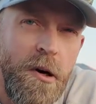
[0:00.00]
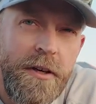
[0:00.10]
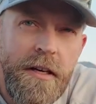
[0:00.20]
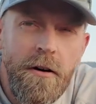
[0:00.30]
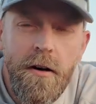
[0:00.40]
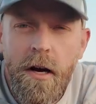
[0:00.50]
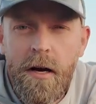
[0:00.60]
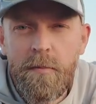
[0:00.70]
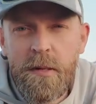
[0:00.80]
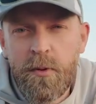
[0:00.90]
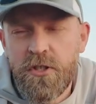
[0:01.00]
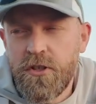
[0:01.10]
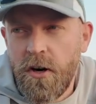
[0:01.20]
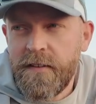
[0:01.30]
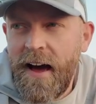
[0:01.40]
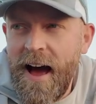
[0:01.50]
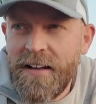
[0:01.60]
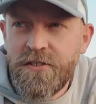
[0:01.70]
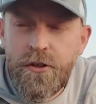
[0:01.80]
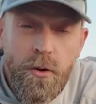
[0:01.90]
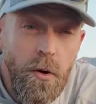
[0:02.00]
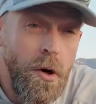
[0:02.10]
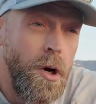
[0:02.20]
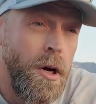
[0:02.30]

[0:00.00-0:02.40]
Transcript: about gear, people start to ask you